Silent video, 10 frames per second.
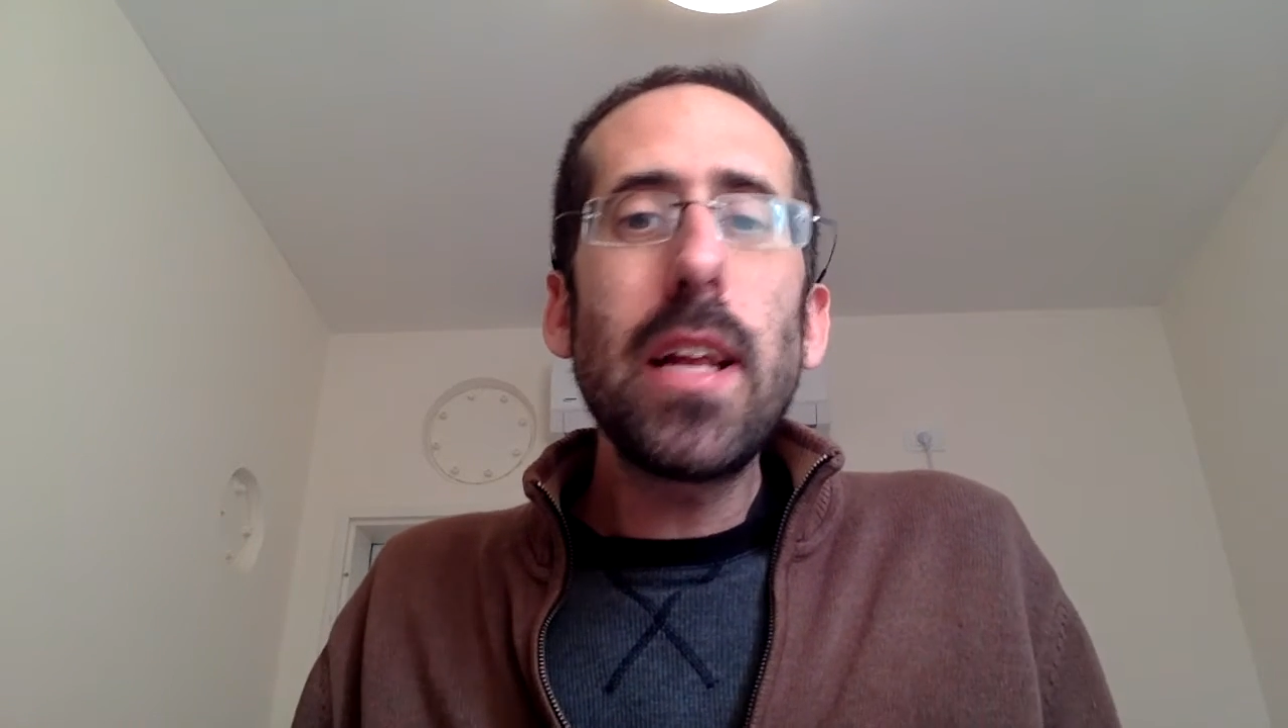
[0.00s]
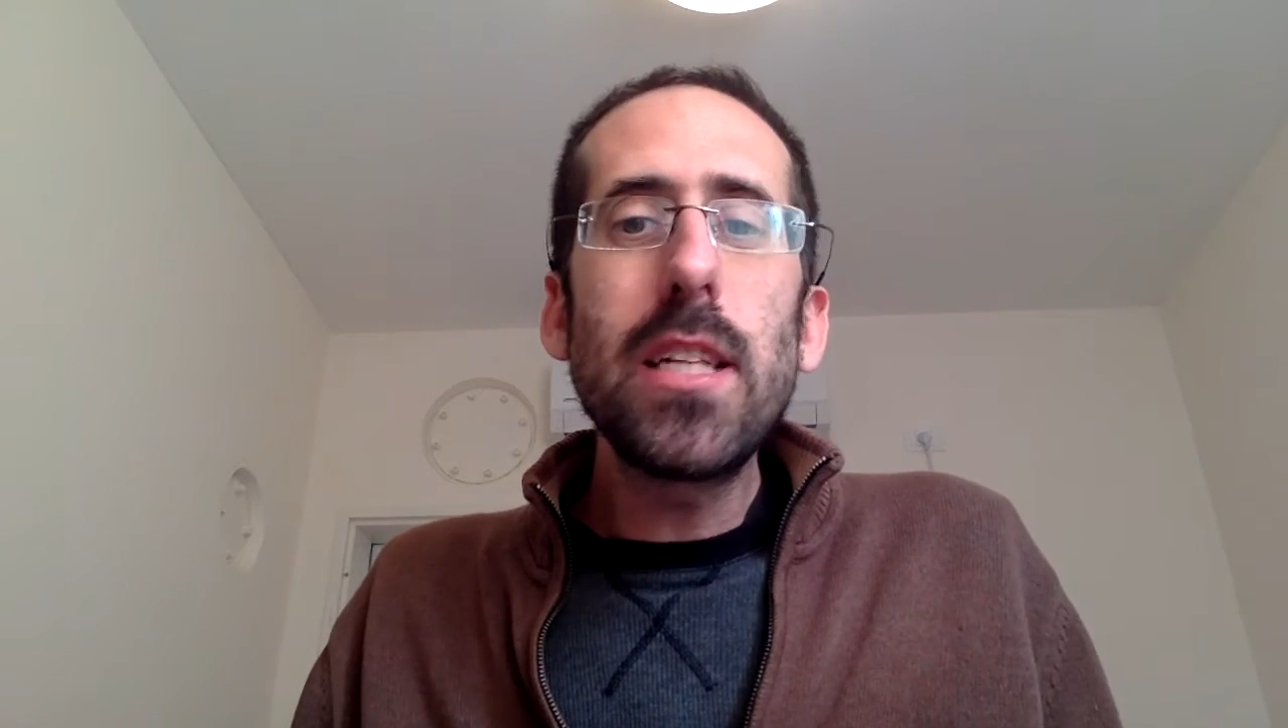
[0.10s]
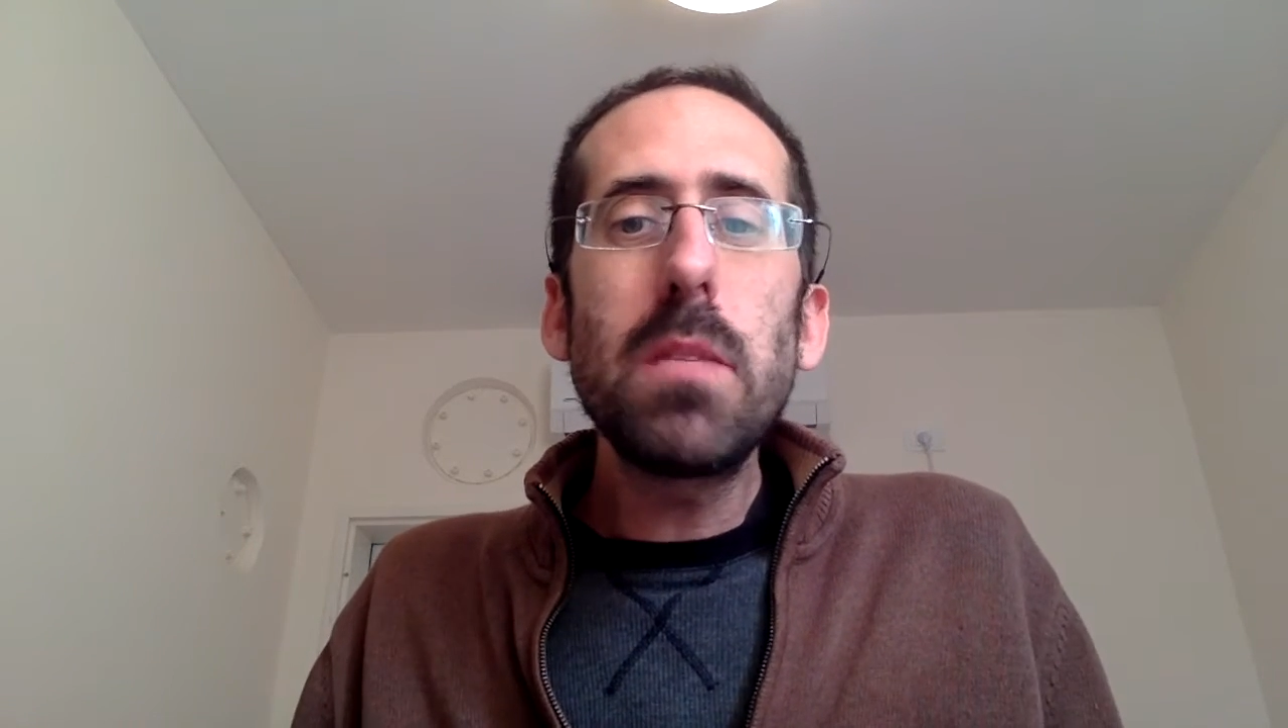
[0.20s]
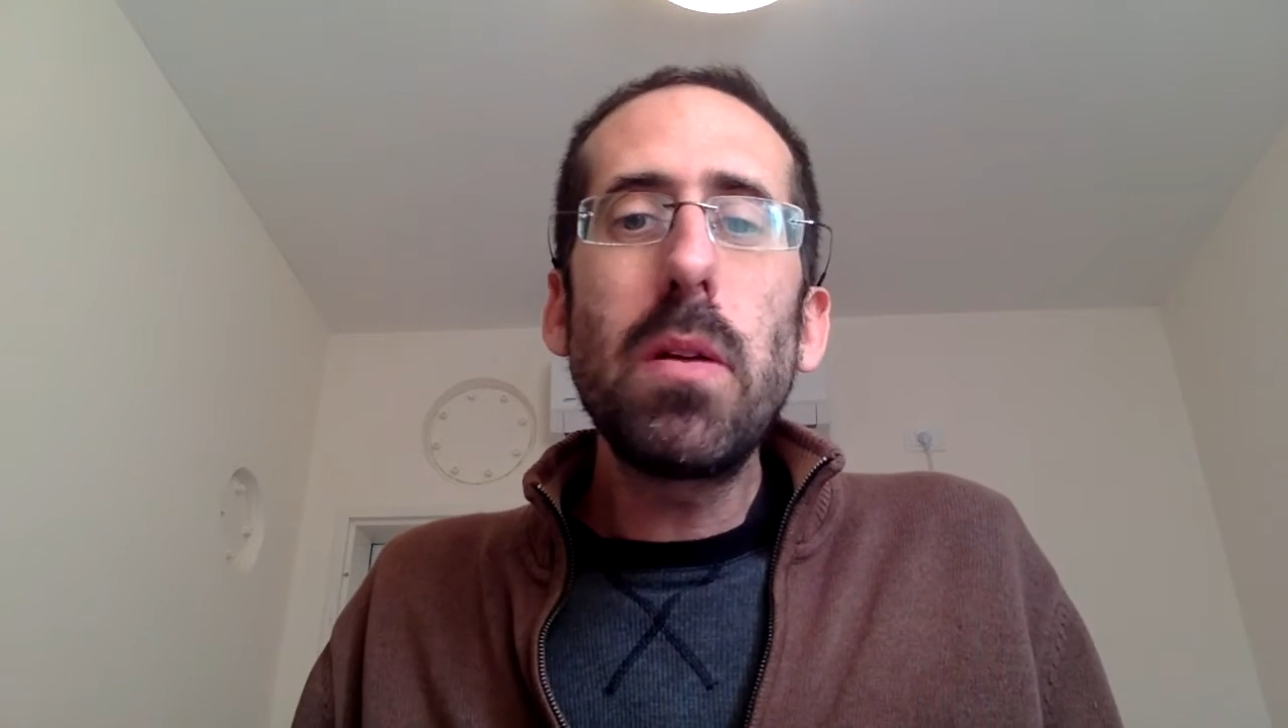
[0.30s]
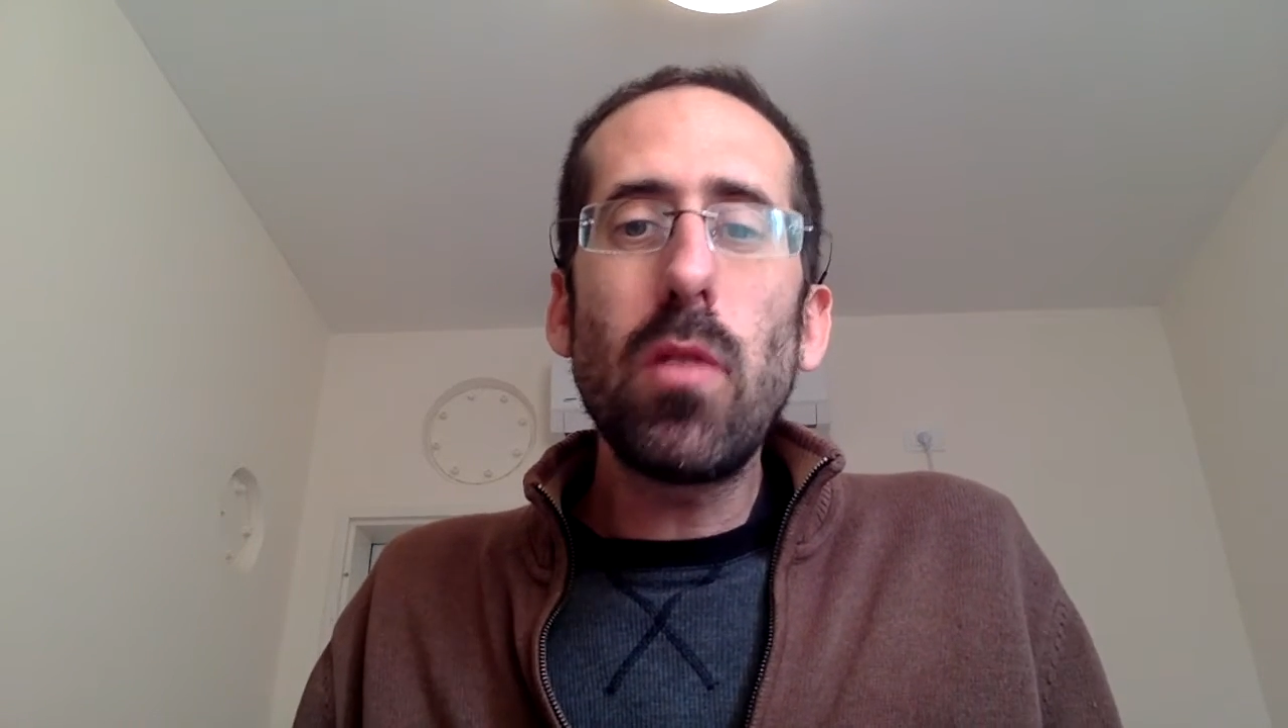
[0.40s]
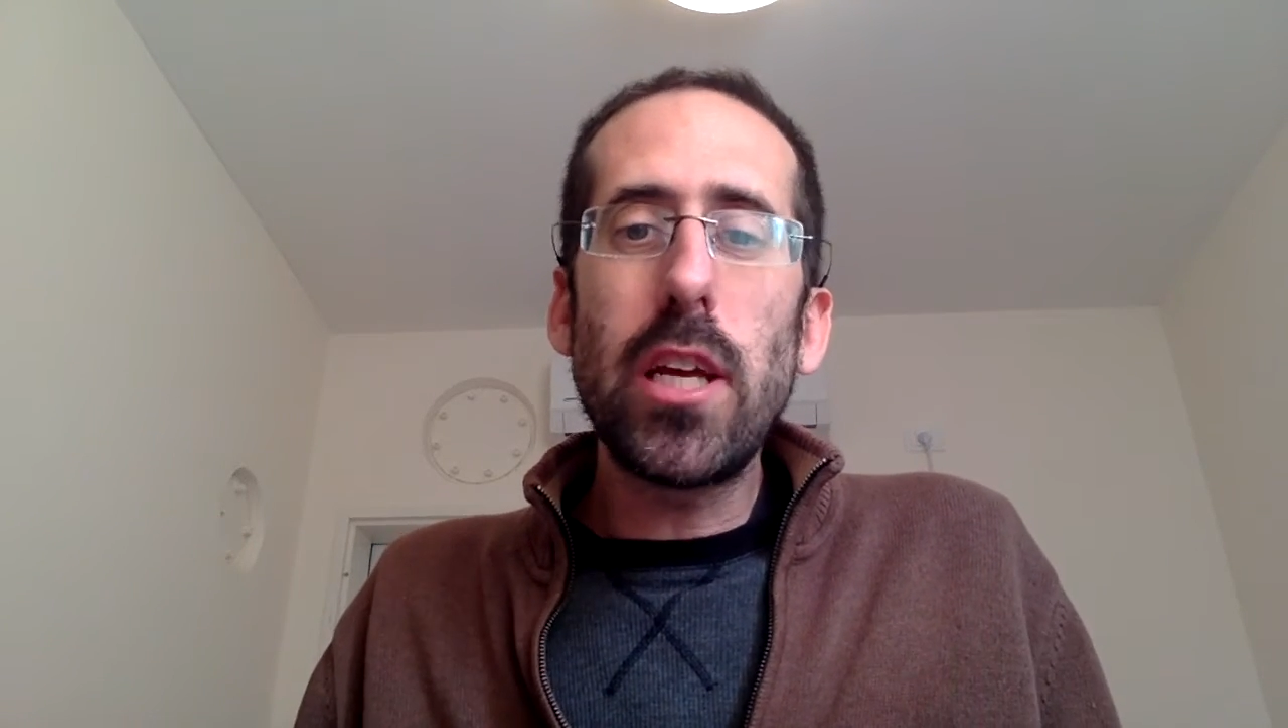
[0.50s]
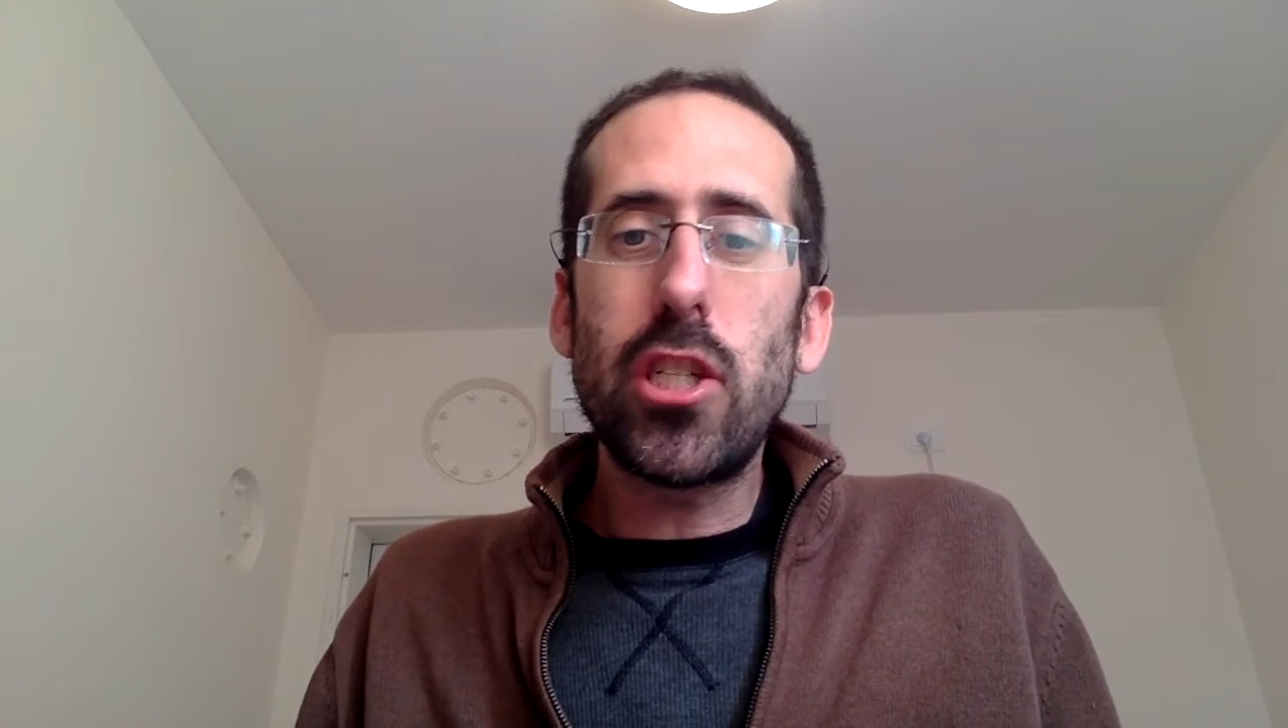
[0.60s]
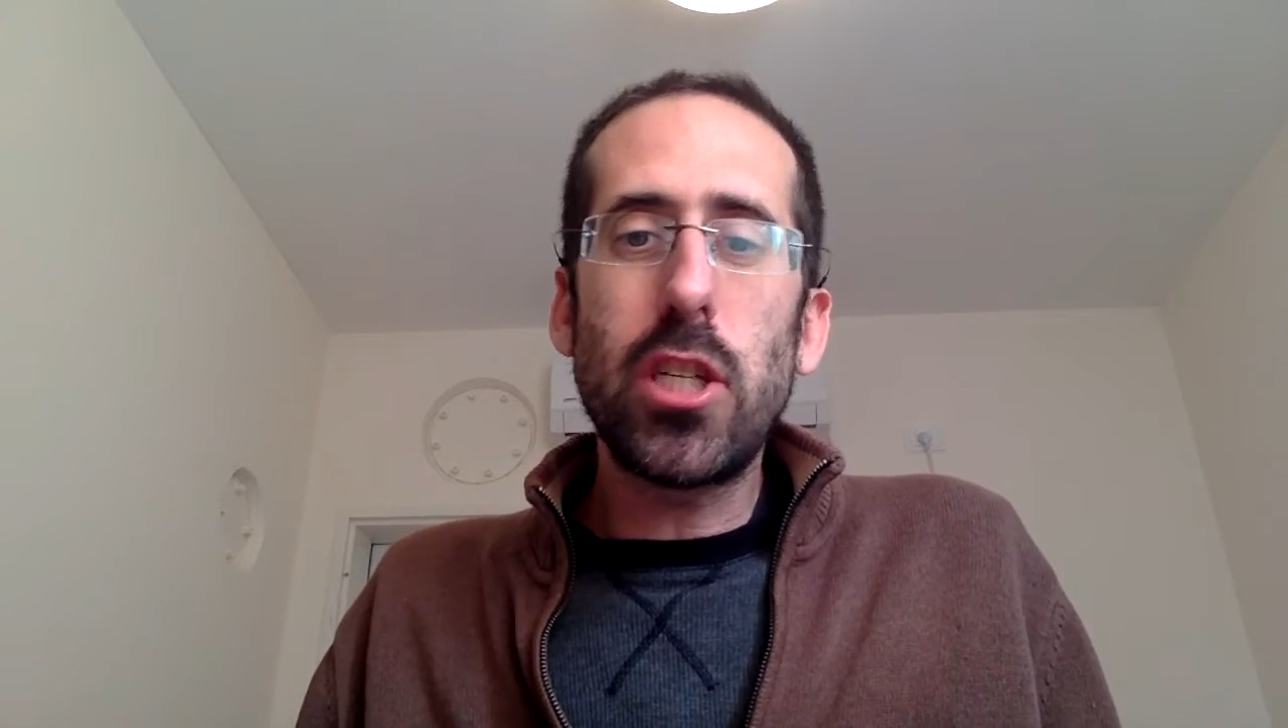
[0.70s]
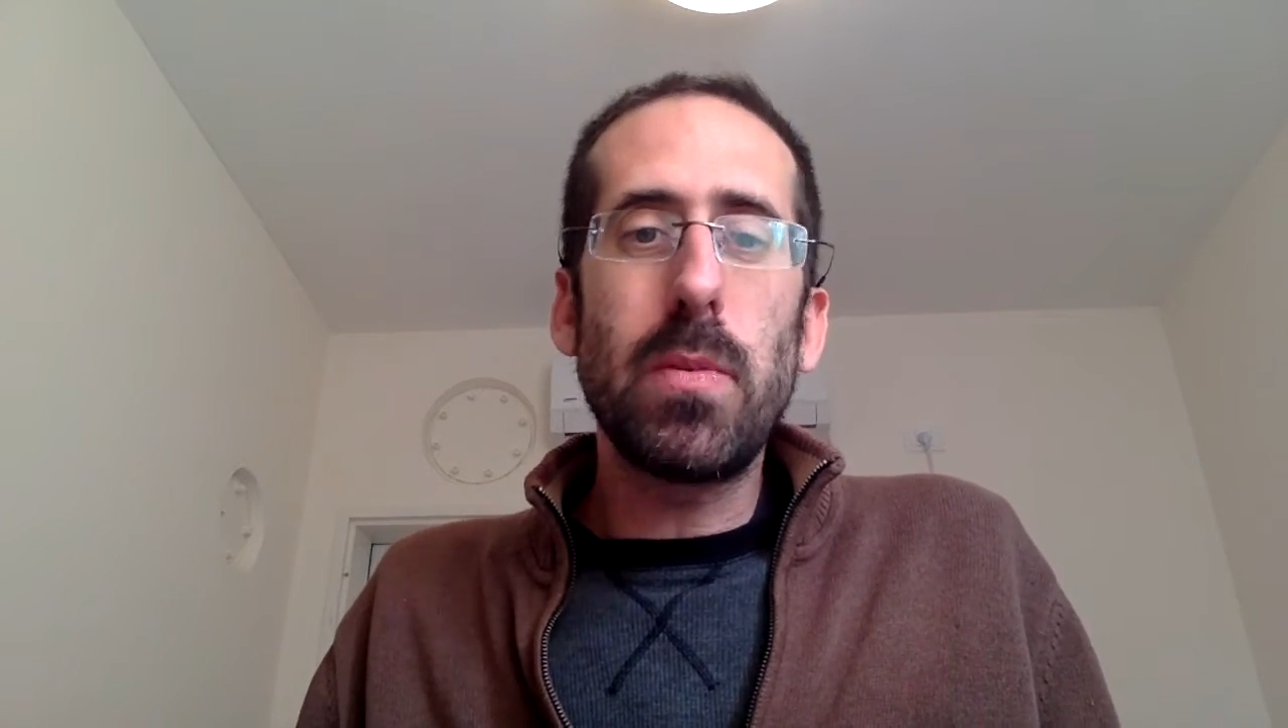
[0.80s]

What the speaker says: an intimate relationship.